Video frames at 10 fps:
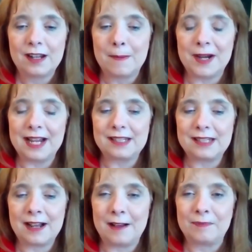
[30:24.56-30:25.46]
But
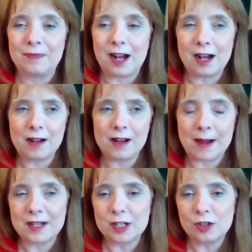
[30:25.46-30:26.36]
um, i
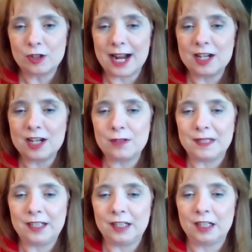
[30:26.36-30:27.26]
am going to try to
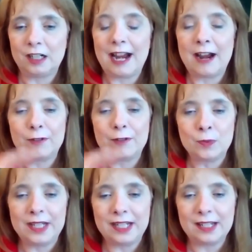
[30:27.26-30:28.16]
be here every
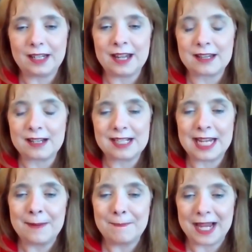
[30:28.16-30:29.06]
week at the
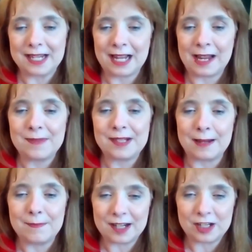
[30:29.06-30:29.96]
same bat time,
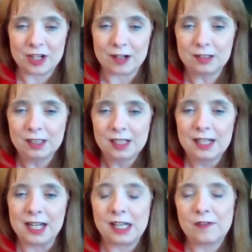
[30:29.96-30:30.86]
same bat channel,
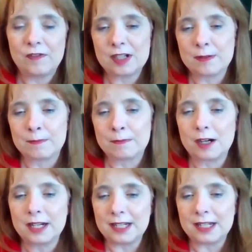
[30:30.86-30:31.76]
and give you some
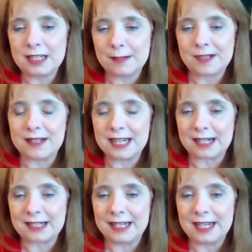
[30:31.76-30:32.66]
marketing tips and
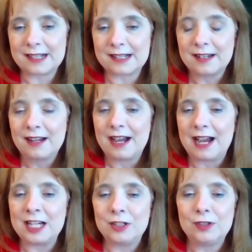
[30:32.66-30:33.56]
techniques.
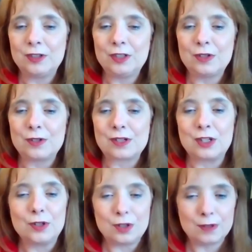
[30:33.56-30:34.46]
I do use
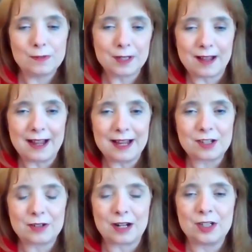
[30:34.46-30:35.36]
YouTube a lot,
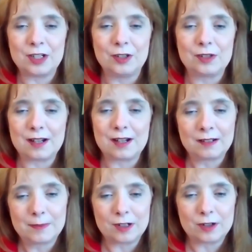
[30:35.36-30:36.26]
so I'll do a
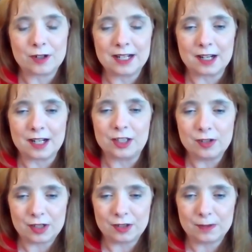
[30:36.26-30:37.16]
little bit of training on
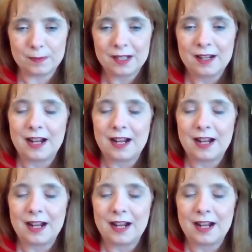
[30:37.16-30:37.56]
YouTube.